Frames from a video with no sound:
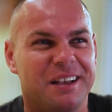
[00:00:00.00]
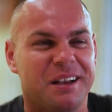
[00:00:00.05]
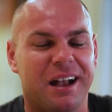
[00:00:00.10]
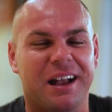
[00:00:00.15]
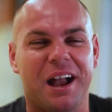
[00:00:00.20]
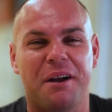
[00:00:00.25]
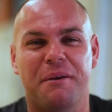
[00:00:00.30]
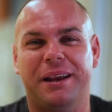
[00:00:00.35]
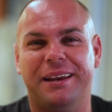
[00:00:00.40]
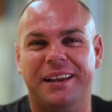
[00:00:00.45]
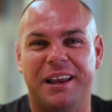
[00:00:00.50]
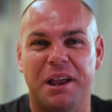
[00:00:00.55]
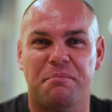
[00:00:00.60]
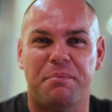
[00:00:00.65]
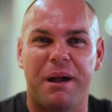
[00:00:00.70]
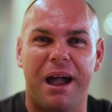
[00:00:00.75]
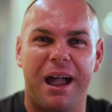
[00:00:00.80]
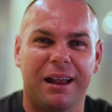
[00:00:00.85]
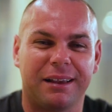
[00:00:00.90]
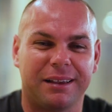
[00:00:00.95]
I can't wait to get
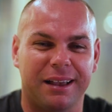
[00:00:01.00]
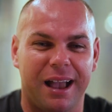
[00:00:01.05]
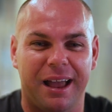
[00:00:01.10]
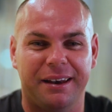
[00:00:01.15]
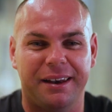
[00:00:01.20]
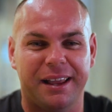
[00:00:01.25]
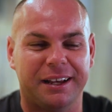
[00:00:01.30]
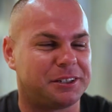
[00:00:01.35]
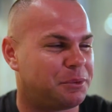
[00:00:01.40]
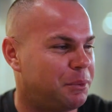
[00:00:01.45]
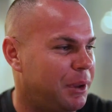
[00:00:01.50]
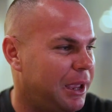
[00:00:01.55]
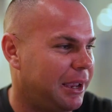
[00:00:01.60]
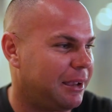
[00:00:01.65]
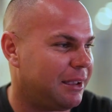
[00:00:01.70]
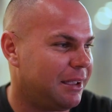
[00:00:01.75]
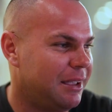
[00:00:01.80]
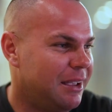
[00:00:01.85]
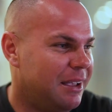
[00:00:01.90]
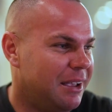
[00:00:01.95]
back next
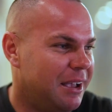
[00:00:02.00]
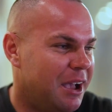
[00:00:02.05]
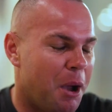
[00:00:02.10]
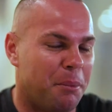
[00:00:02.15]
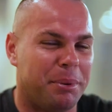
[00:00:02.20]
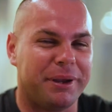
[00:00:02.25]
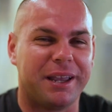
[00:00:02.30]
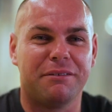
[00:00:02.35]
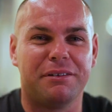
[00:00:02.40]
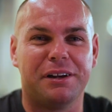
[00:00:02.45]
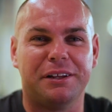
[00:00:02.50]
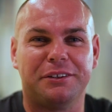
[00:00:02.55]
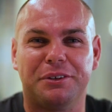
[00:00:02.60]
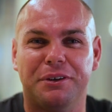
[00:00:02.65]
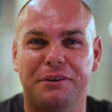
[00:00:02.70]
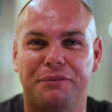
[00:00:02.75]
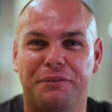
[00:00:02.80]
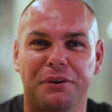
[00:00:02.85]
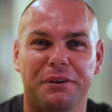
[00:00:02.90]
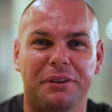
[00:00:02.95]
week. I'll be giving it
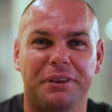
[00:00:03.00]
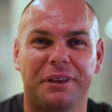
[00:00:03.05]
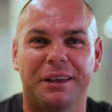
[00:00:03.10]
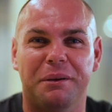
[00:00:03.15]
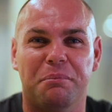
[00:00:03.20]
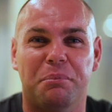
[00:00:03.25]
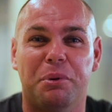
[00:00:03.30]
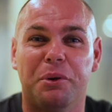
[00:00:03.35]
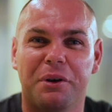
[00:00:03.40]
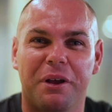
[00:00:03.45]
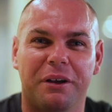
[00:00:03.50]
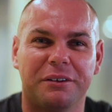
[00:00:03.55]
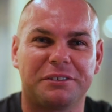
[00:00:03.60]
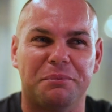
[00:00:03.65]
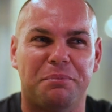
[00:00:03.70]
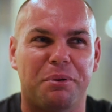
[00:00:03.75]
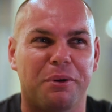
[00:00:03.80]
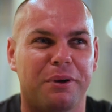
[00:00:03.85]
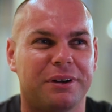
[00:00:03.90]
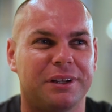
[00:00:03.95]
to a few of the Bulldog
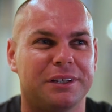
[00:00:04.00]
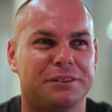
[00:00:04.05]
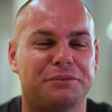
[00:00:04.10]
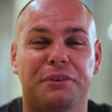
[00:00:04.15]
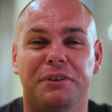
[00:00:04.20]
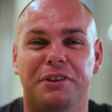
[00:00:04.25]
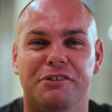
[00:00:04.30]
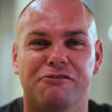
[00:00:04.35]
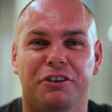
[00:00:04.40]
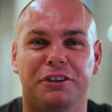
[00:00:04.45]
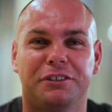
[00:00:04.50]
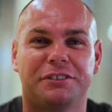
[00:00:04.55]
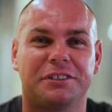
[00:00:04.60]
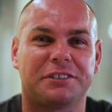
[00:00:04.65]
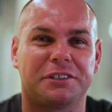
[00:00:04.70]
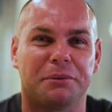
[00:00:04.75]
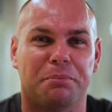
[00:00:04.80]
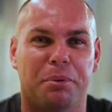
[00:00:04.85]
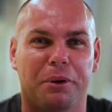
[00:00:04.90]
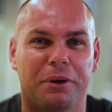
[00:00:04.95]
supporters, a few of the Rooster
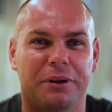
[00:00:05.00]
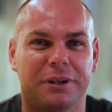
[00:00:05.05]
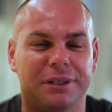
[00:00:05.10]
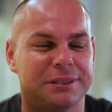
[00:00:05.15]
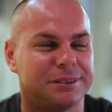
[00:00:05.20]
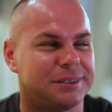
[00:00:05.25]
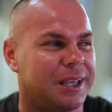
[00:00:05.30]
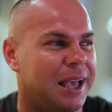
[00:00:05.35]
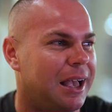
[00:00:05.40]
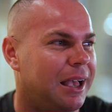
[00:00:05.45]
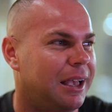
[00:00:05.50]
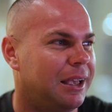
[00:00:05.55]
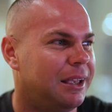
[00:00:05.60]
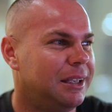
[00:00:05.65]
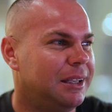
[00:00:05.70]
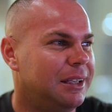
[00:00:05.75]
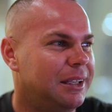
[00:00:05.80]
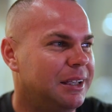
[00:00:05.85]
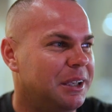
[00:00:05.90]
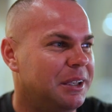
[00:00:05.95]
supporters.
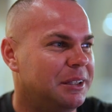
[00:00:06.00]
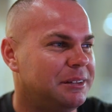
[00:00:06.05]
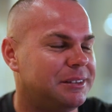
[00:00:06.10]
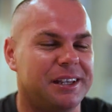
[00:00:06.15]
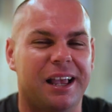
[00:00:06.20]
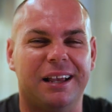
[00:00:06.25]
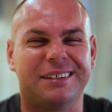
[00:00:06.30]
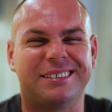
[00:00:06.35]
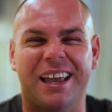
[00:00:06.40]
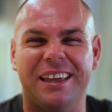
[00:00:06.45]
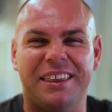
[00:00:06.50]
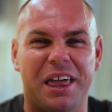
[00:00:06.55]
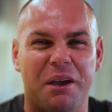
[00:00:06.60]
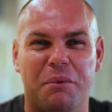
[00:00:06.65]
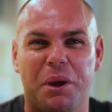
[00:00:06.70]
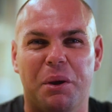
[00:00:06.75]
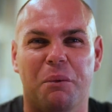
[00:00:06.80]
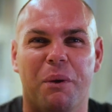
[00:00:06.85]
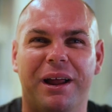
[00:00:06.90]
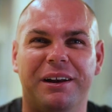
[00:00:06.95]
Saying that
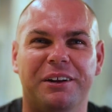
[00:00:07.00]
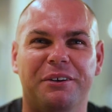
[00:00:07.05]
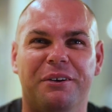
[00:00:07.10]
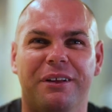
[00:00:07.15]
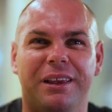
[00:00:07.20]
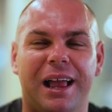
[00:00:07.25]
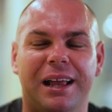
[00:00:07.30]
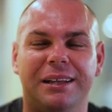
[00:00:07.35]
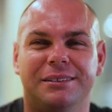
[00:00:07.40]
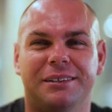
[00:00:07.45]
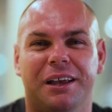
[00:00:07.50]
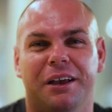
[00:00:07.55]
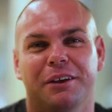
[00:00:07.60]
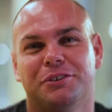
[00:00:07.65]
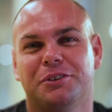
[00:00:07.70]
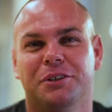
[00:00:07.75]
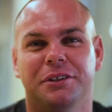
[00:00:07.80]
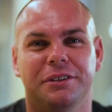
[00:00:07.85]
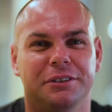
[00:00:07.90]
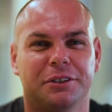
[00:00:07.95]
we won and all that. So
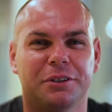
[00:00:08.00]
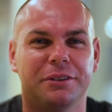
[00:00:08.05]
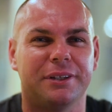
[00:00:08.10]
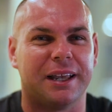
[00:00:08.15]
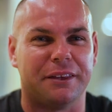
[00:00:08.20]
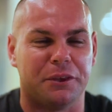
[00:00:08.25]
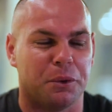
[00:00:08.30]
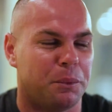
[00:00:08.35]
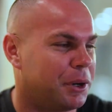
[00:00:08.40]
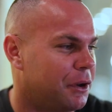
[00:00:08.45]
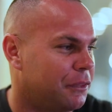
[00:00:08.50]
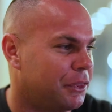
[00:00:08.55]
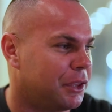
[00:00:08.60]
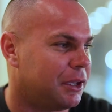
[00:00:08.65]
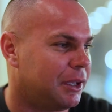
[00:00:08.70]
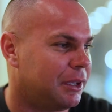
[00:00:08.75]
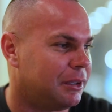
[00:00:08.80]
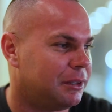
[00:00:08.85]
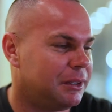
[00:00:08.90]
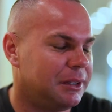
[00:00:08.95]
it's good to get the win on
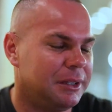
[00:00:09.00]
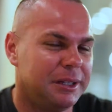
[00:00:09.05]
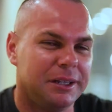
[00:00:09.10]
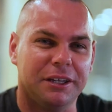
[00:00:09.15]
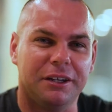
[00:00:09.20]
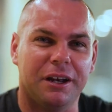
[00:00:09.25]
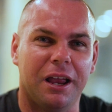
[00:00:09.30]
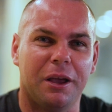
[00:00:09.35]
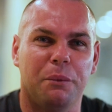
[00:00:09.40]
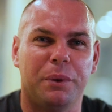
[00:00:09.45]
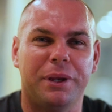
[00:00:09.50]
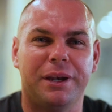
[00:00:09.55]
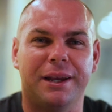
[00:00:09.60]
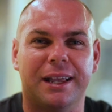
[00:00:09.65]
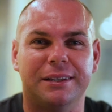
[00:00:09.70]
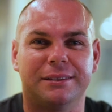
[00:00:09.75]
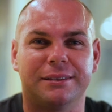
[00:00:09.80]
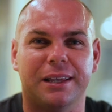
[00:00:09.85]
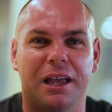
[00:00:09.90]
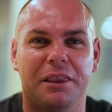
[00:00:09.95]
the, you know, win
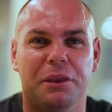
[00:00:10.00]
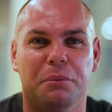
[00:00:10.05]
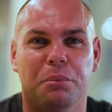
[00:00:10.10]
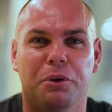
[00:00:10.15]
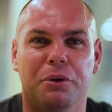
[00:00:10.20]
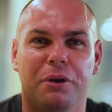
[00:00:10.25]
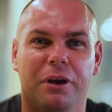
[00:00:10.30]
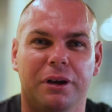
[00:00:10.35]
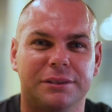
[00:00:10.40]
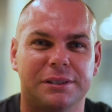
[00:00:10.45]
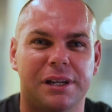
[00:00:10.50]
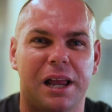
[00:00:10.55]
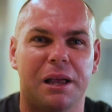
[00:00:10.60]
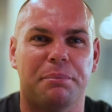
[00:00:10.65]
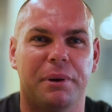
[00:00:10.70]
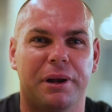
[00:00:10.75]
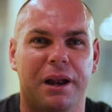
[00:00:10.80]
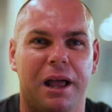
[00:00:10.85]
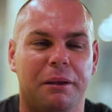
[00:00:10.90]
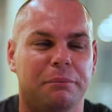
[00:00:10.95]
against the Bulldogs and
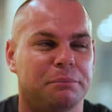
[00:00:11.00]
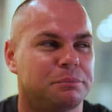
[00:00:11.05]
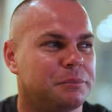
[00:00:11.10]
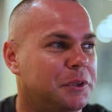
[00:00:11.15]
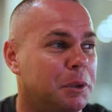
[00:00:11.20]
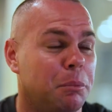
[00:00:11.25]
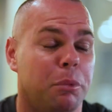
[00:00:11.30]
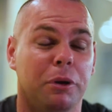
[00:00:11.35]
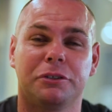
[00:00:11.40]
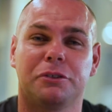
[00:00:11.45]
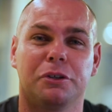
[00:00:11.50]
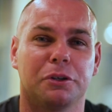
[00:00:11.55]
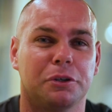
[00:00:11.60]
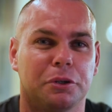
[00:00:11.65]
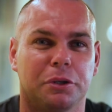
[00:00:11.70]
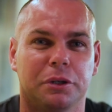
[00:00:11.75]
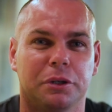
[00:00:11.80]
that. But the boys are looking